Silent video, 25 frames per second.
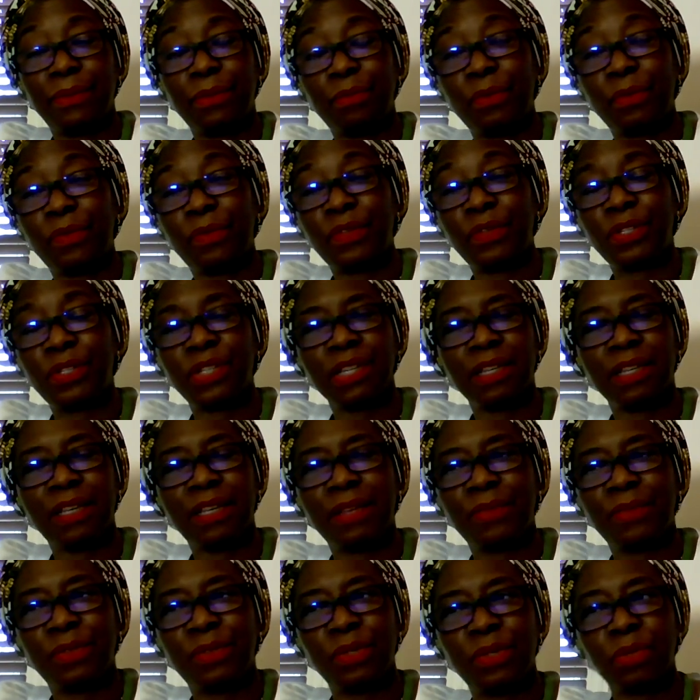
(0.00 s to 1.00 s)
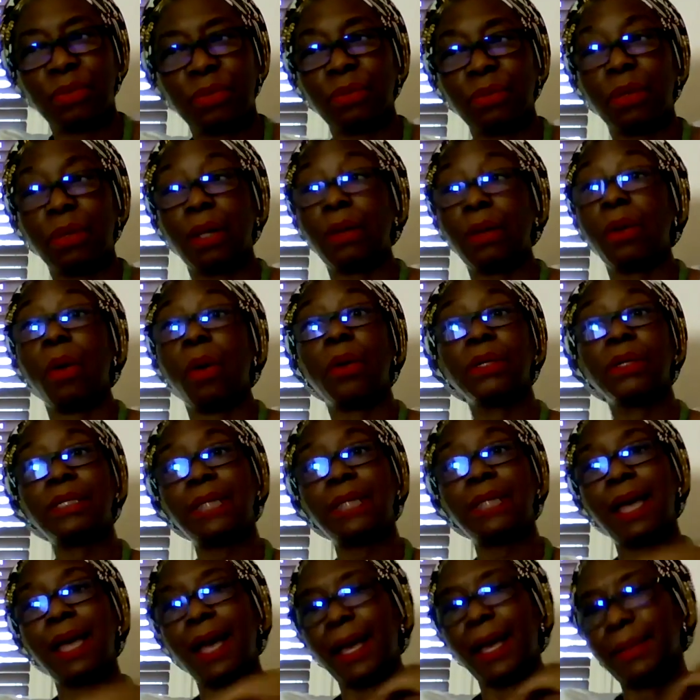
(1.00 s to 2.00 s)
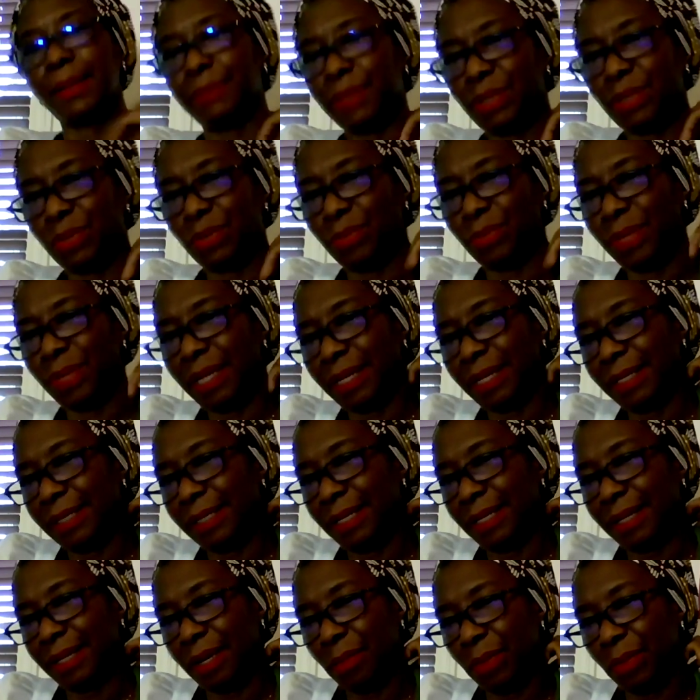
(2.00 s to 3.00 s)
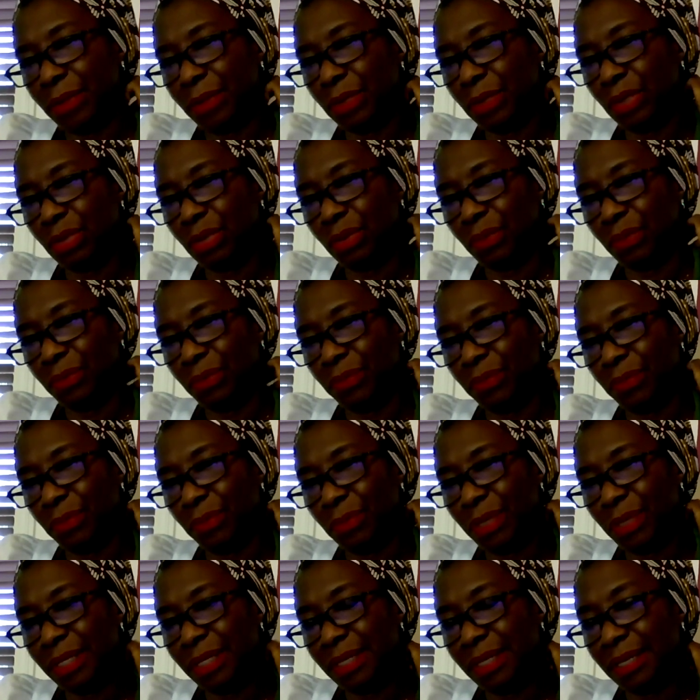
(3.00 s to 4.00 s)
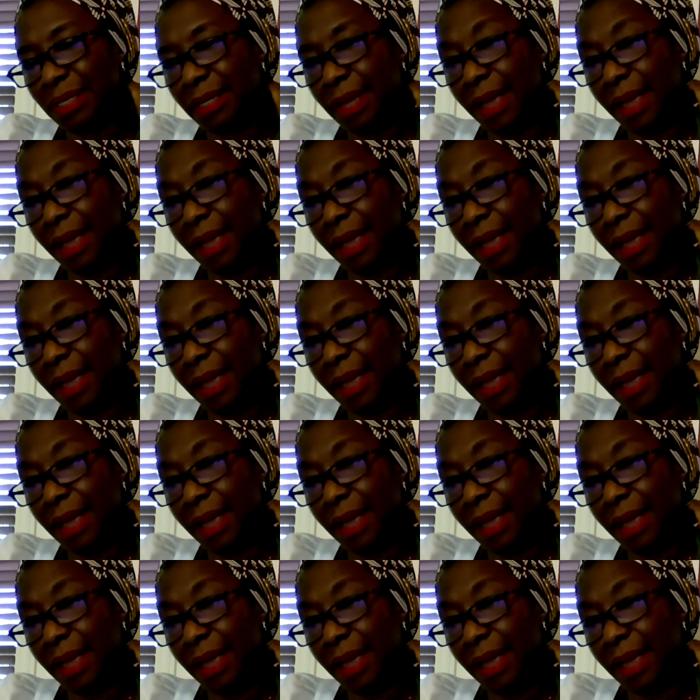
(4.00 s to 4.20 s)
revision gives you a long time to reconsider what you've written.